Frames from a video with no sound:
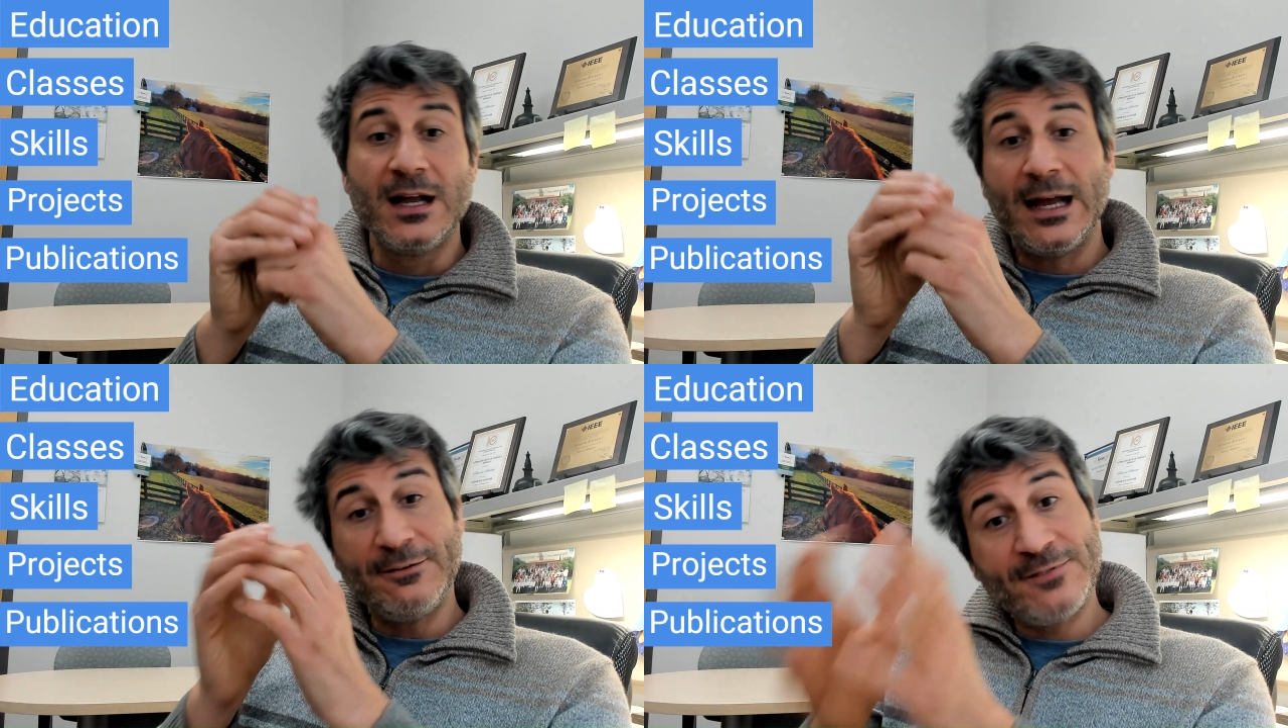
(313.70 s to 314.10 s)

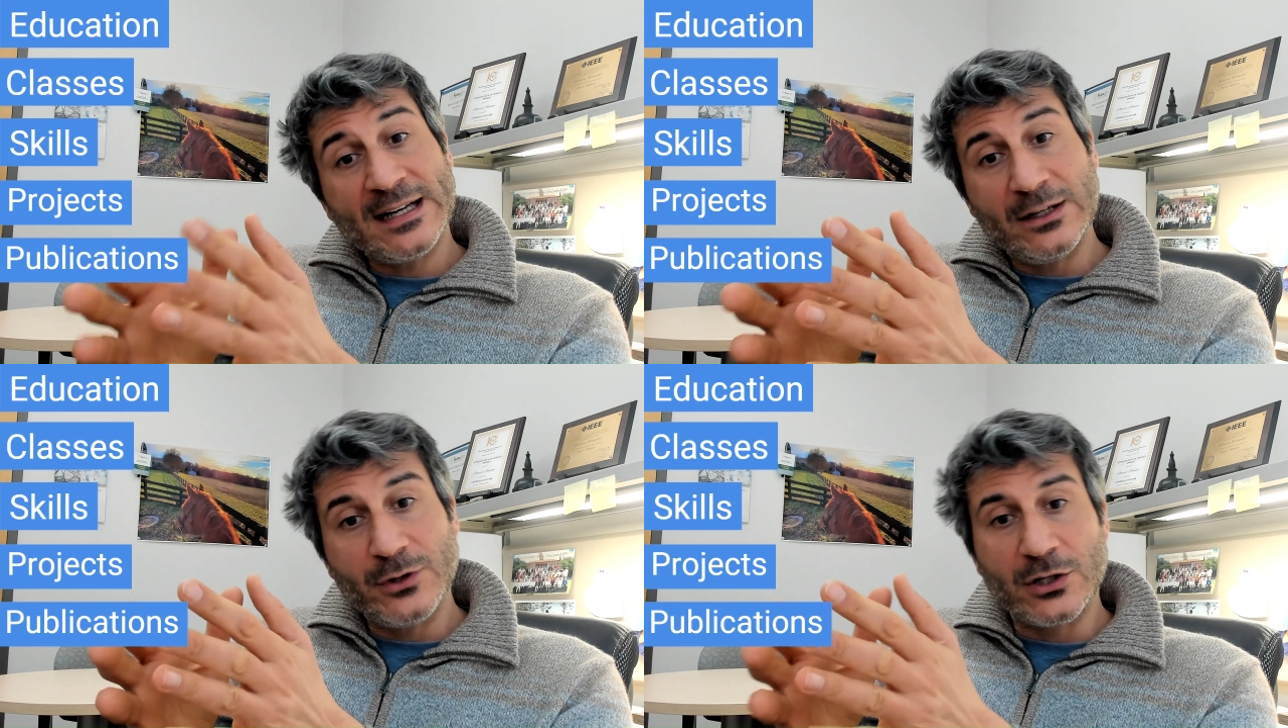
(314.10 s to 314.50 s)
And
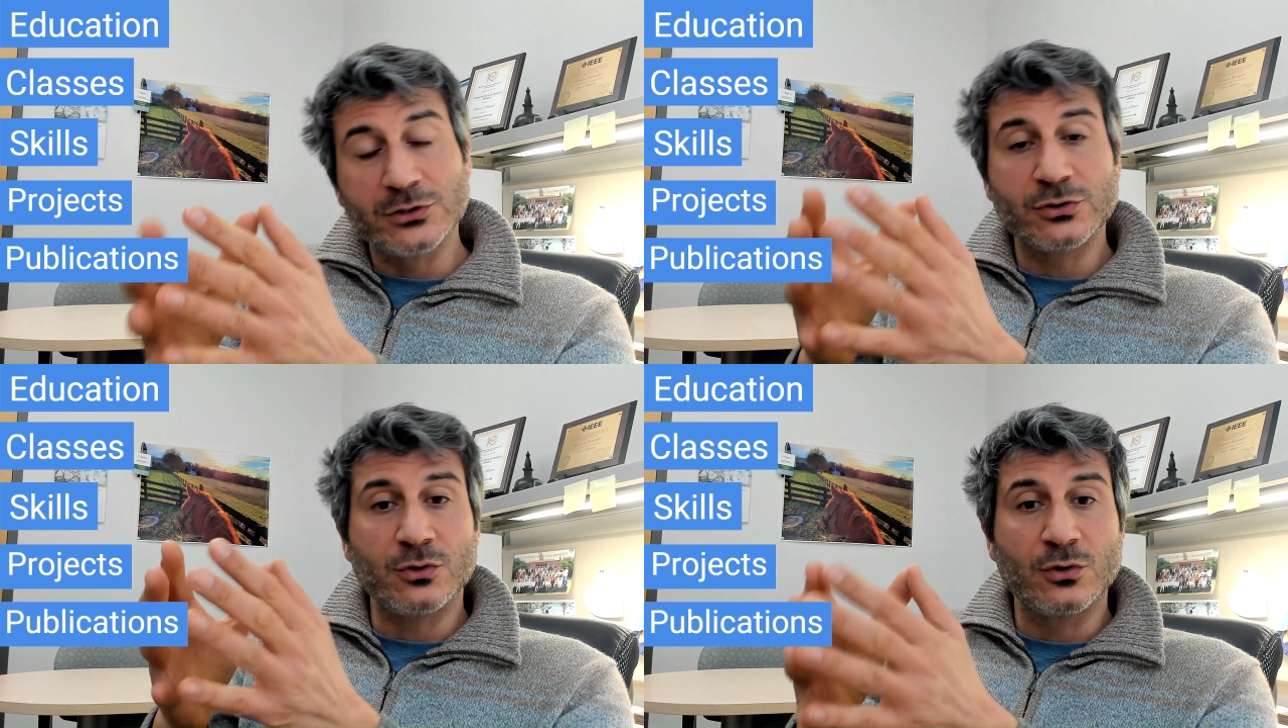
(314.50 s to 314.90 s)
finally, you can
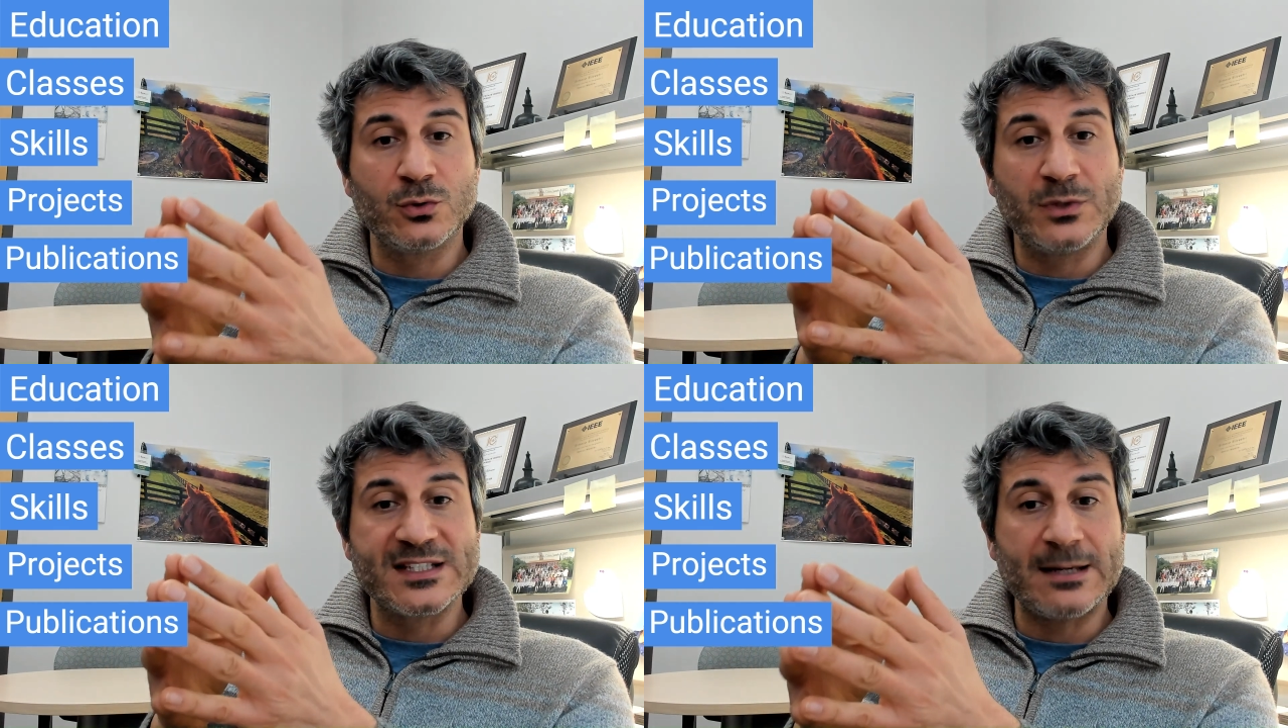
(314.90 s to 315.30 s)
also
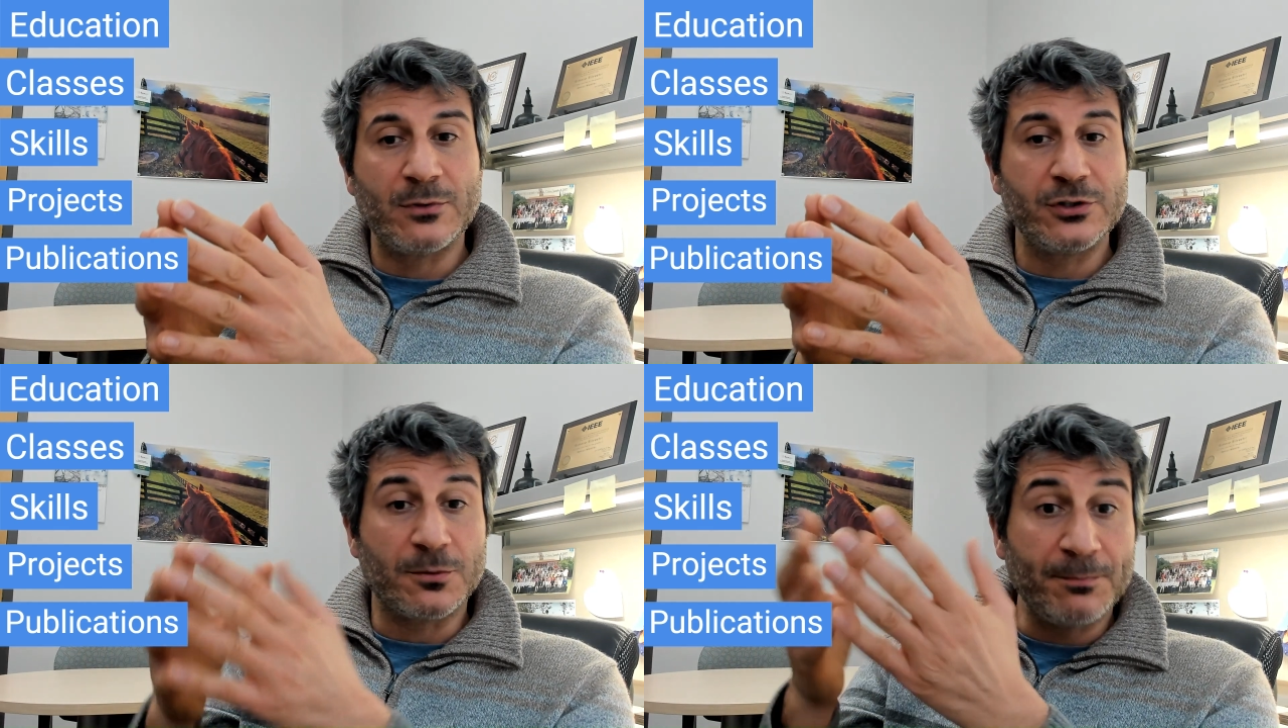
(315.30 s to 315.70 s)
conclude with some
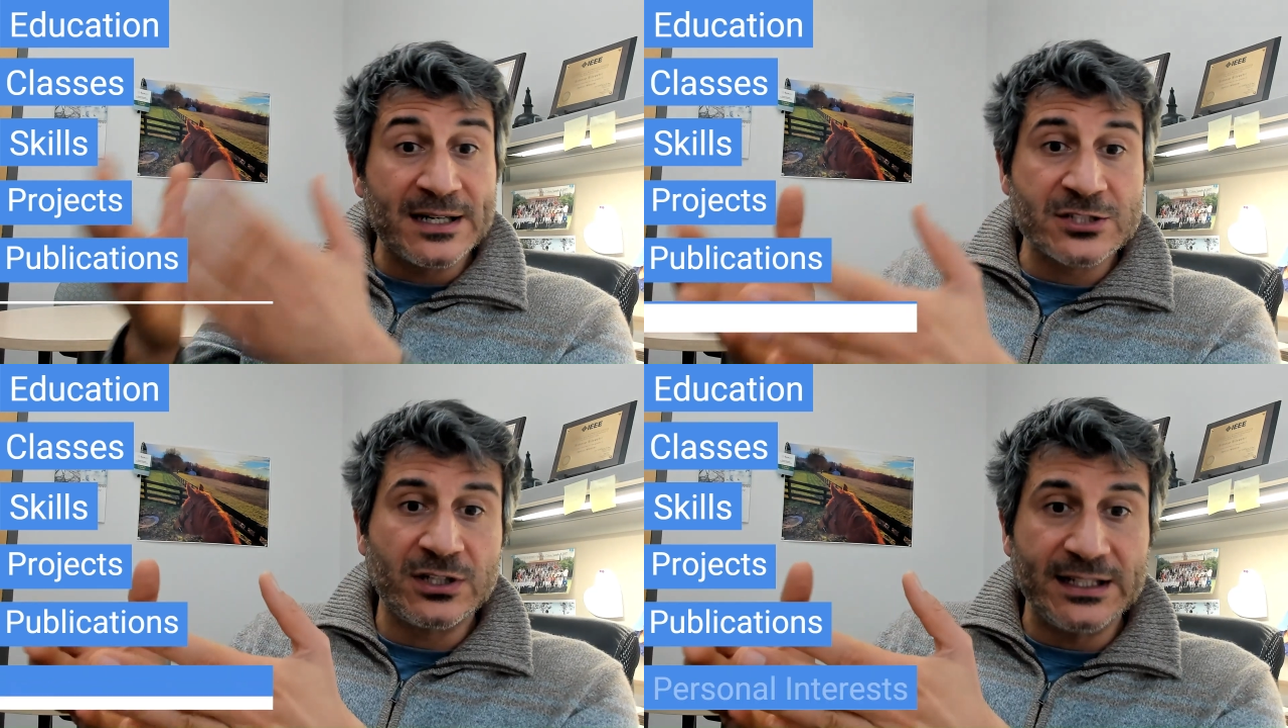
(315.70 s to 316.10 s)
of your
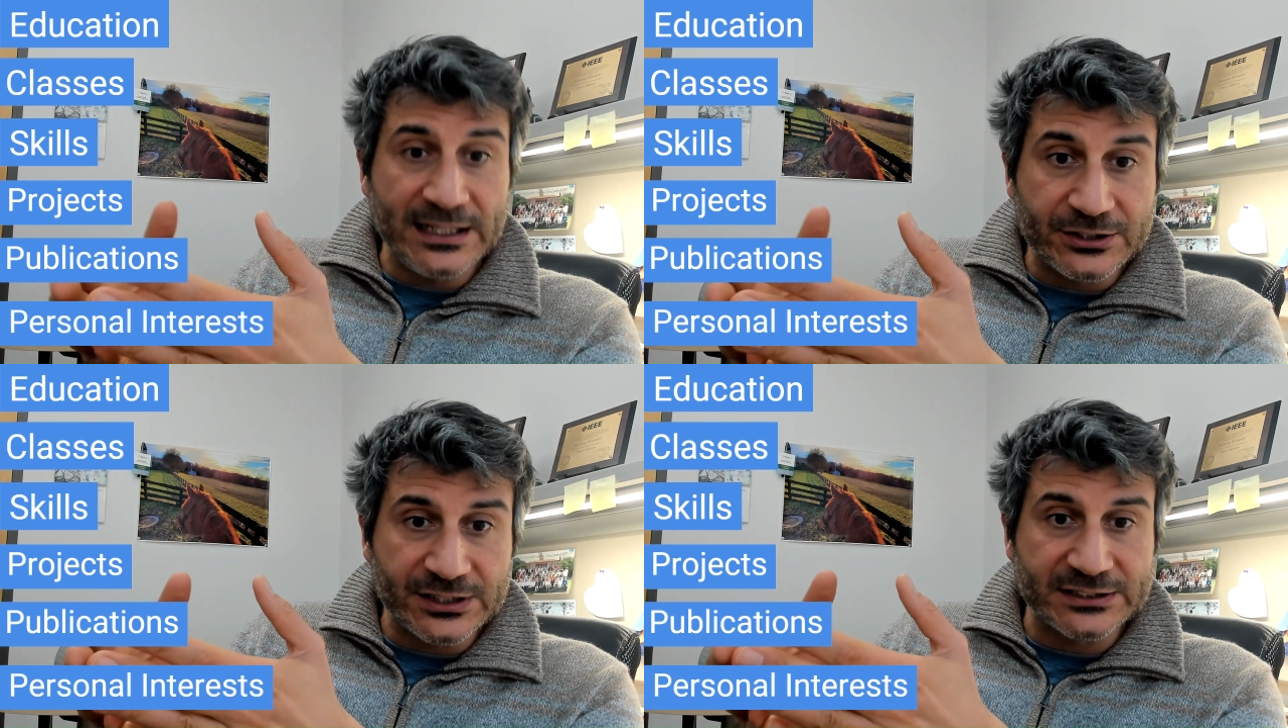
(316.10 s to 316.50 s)
personal
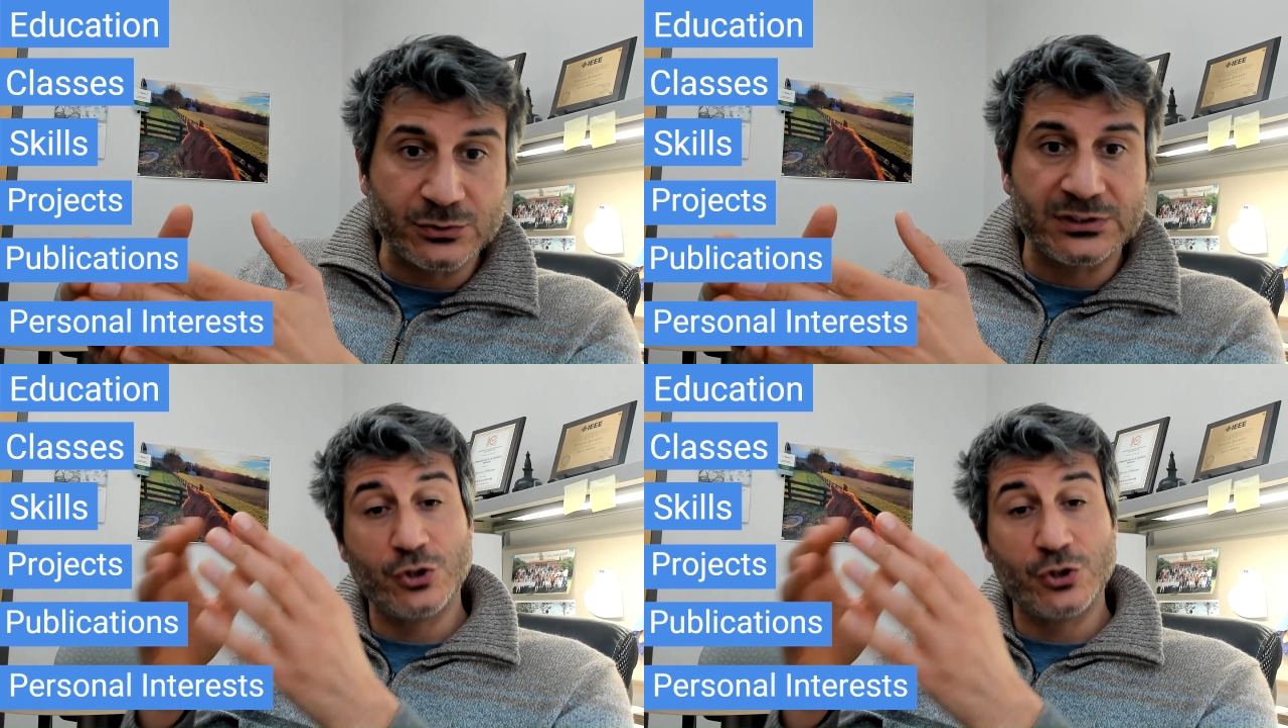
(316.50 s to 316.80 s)
interests to